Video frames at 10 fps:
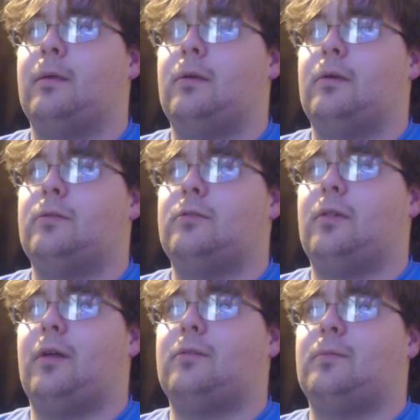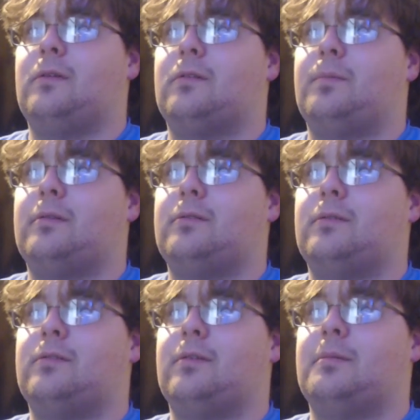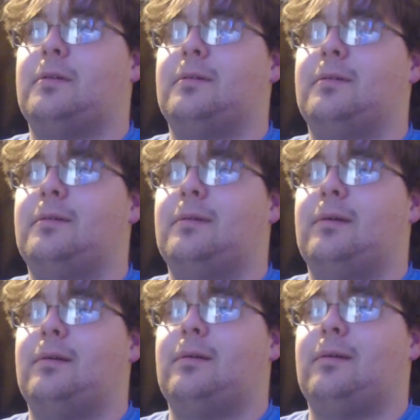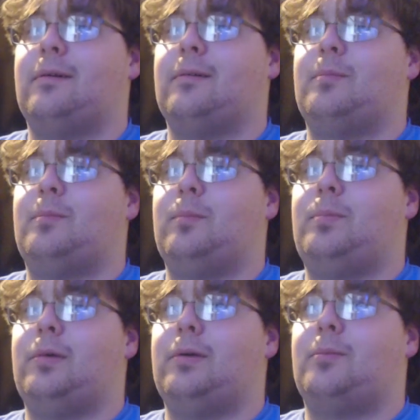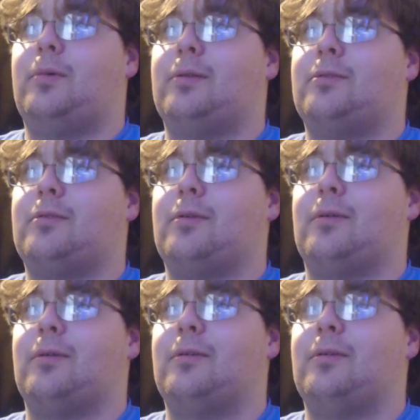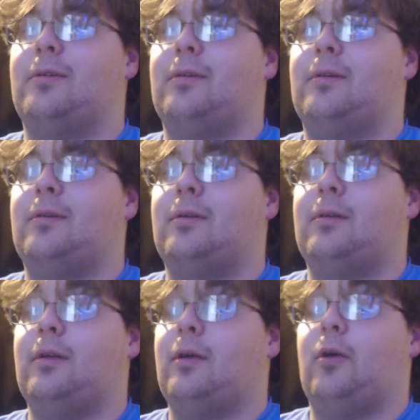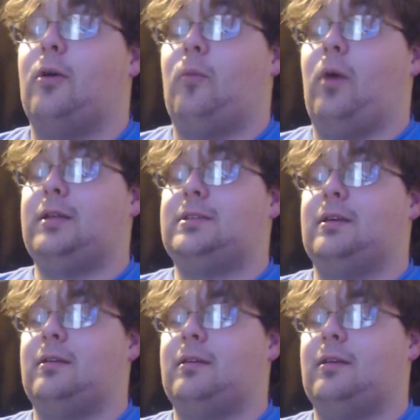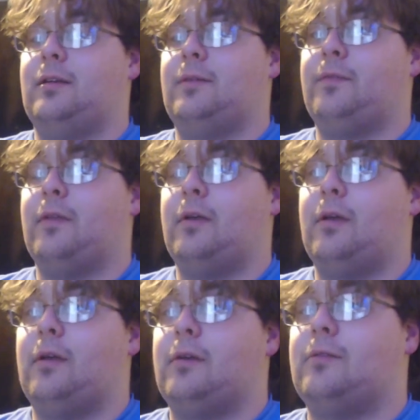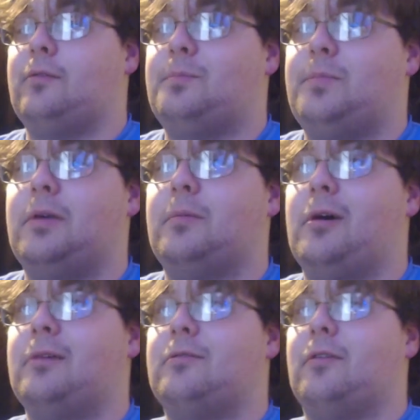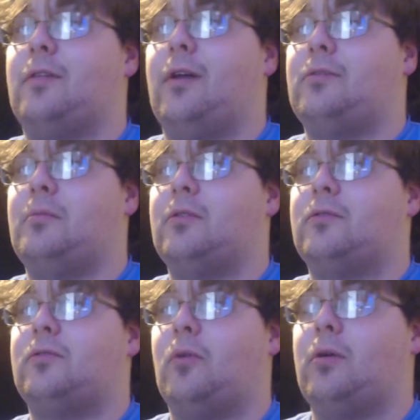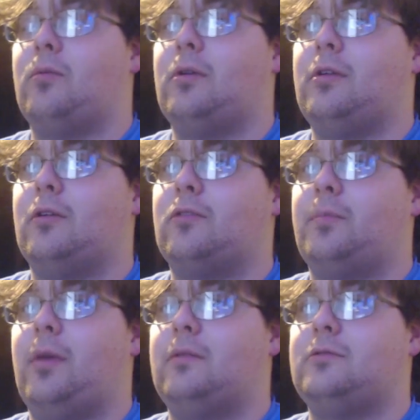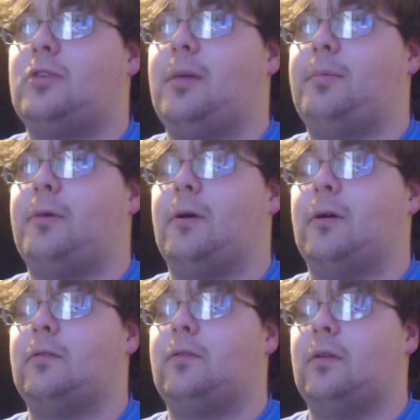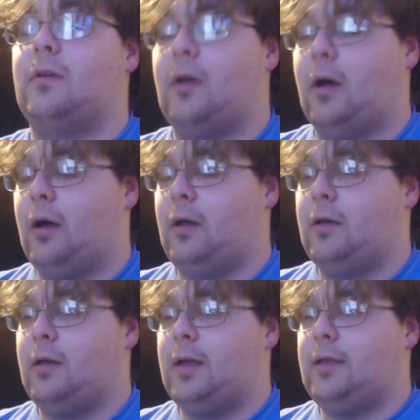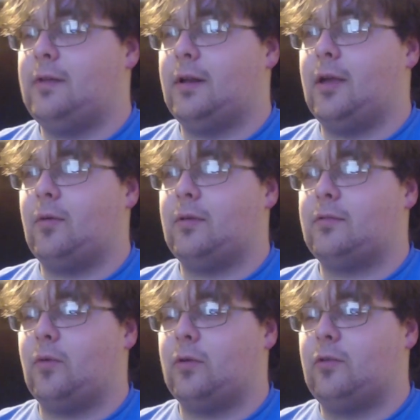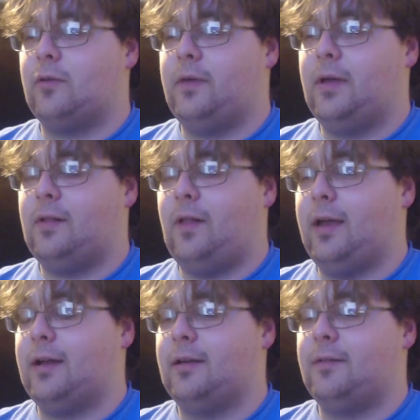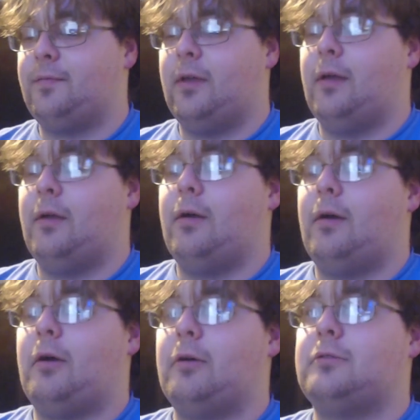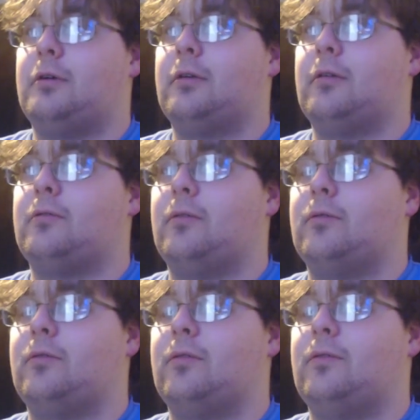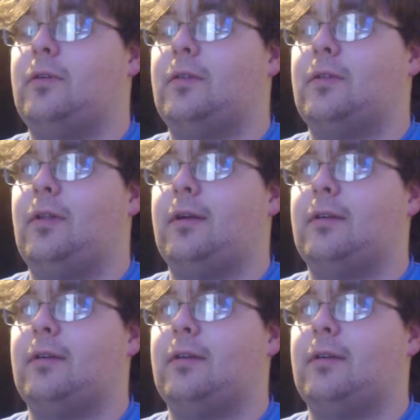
which allows me to special summon a big monster. What? This big monster allows me to destroy one of your spell and trap cards. He's going to get rid of Swords of Revealing Light. I target Swords of Revealing Light.